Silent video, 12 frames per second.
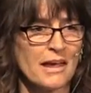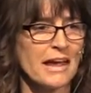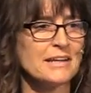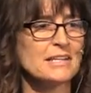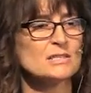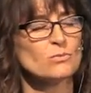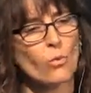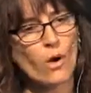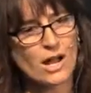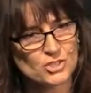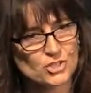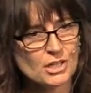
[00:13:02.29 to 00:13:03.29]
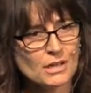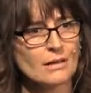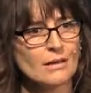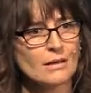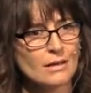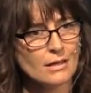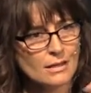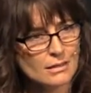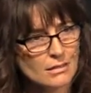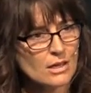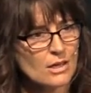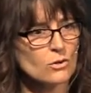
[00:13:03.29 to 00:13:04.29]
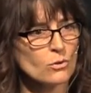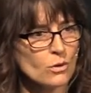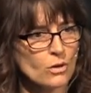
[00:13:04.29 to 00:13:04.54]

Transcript: and he's watching the other